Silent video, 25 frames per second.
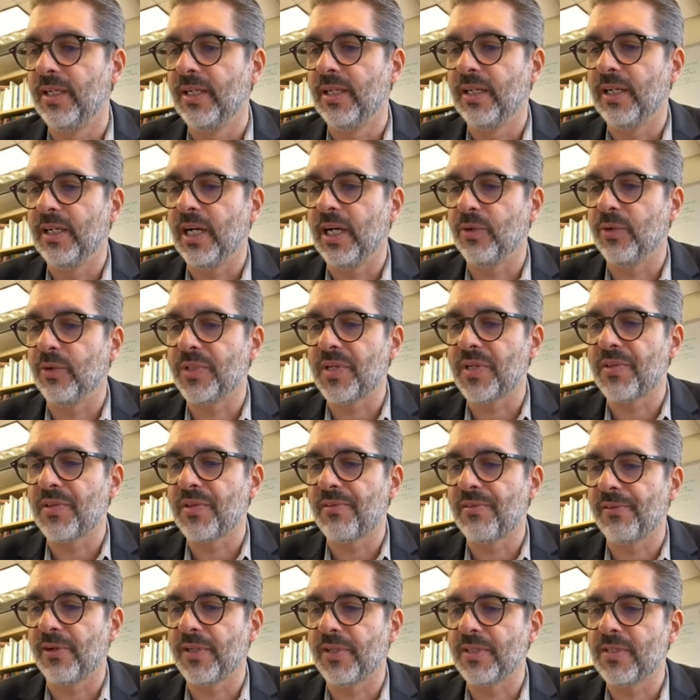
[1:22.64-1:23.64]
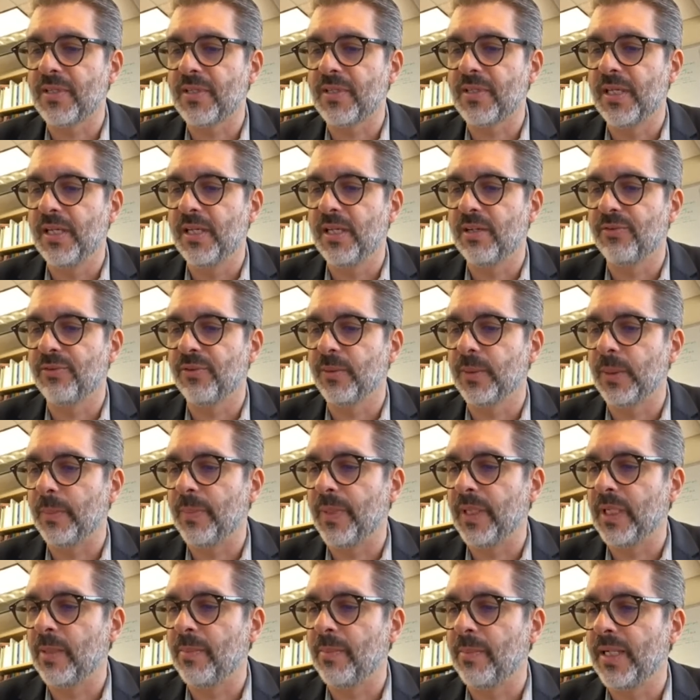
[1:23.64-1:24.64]
our thoughts here from the
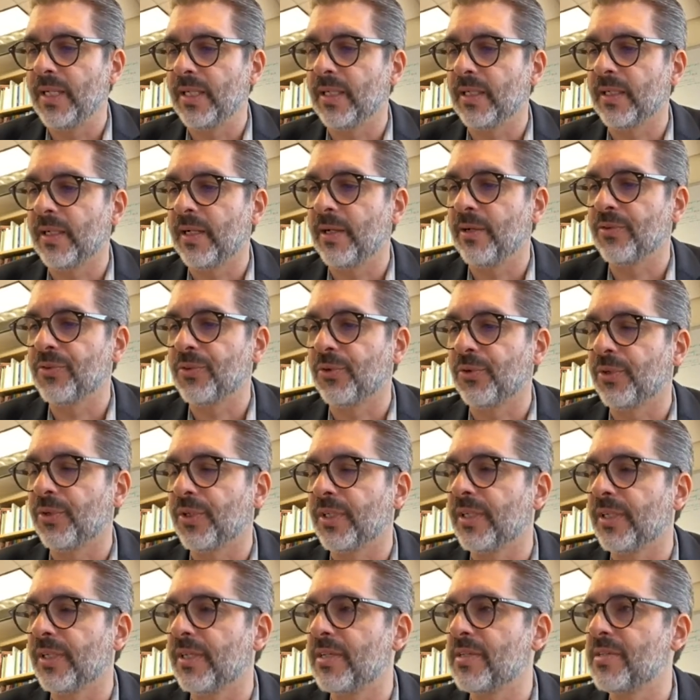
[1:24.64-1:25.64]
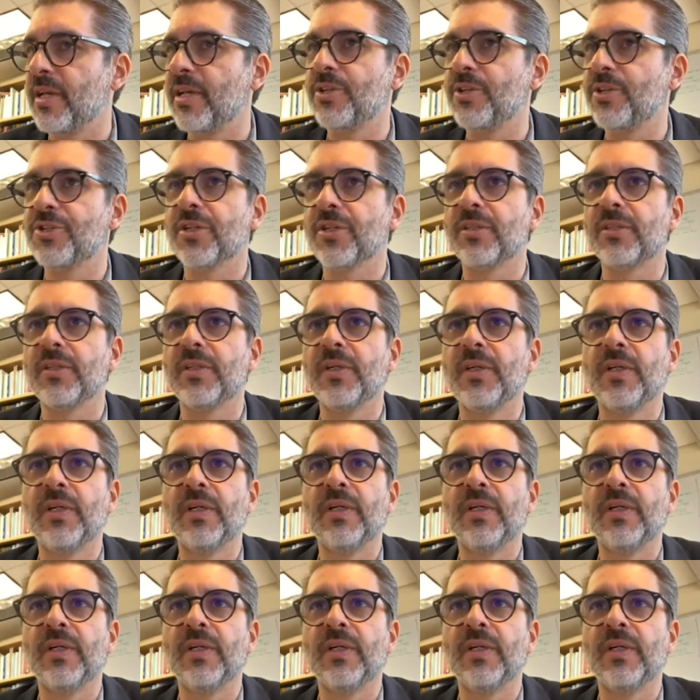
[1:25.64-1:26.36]
Pan American Health Organization,